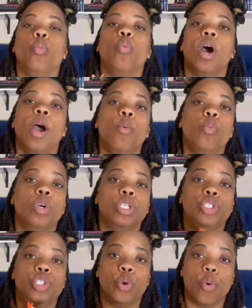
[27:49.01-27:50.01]
What
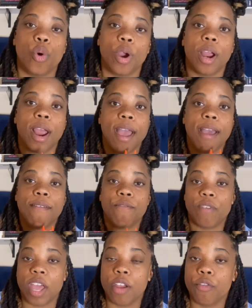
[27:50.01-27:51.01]
was your
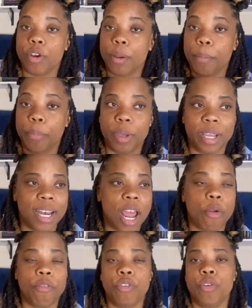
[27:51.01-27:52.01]
favorite book?
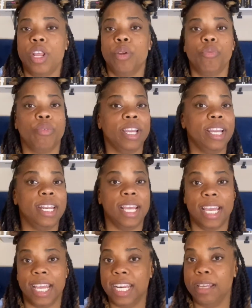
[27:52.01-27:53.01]
Now, if you didn't read
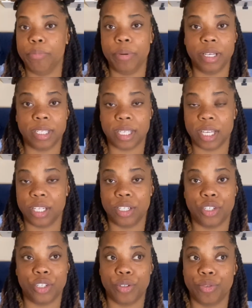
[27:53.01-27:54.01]
any books in
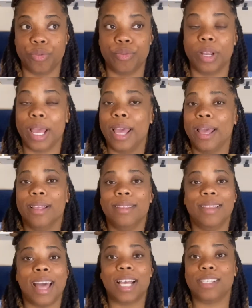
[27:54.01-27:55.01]
June,
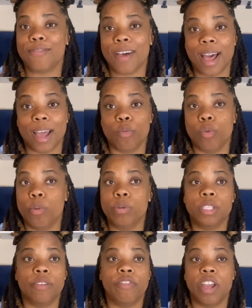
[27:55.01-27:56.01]
that's fine. What was
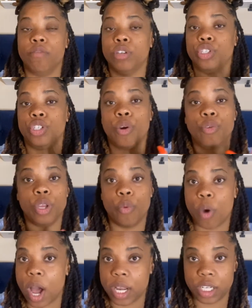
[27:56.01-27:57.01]
the favorite show you
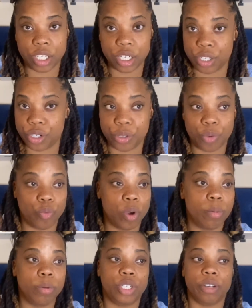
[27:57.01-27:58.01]
watched in June?
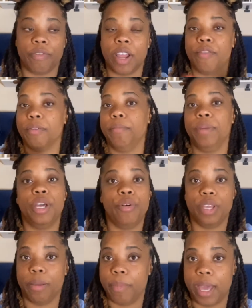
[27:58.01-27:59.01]
What was your favorite meal
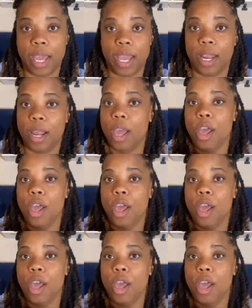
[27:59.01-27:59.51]
you made?